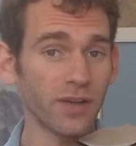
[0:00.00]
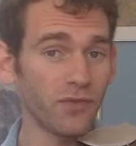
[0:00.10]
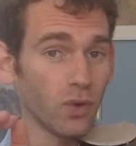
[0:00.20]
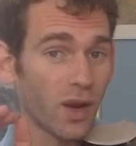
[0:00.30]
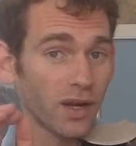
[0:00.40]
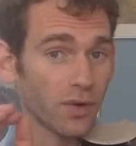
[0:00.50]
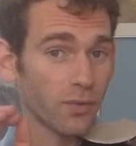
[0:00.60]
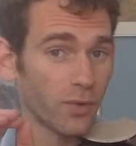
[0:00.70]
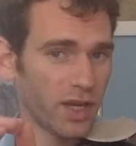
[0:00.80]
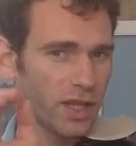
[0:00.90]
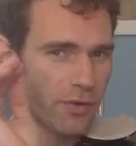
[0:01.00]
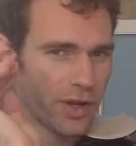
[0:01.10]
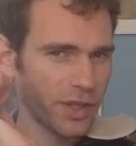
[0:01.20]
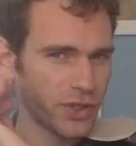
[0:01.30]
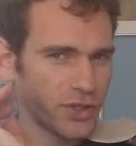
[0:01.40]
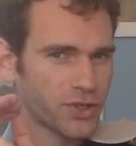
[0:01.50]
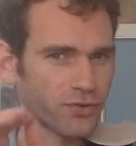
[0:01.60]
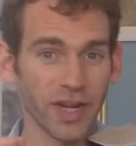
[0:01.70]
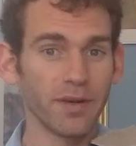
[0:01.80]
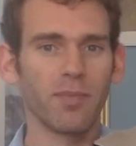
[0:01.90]
If you want a really, really
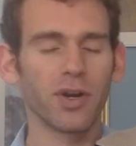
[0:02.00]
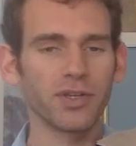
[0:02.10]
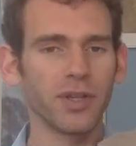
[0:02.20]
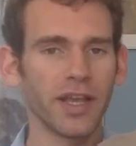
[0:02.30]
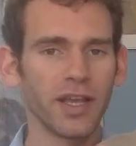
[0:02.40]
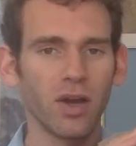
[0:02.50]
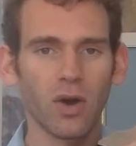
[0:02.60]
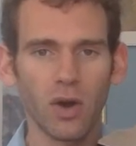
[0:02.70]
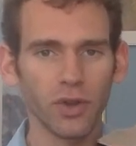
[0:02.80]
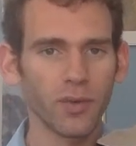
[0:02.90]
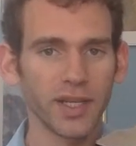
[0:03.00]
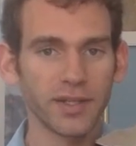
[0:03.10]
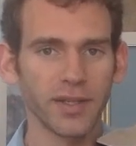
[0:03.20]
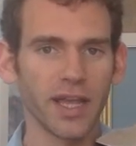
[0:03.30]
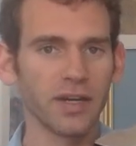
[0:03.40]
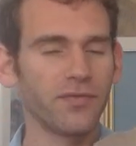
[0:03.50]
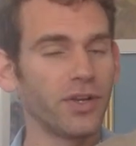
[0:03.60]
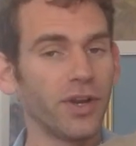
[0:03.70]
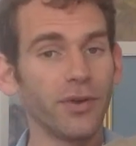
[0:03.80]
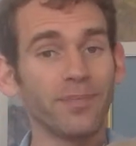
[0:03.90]
straight martele all the way to the end of the
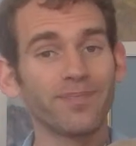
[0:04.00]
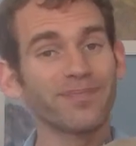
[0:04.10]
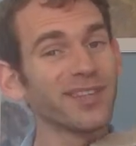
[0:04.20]
note,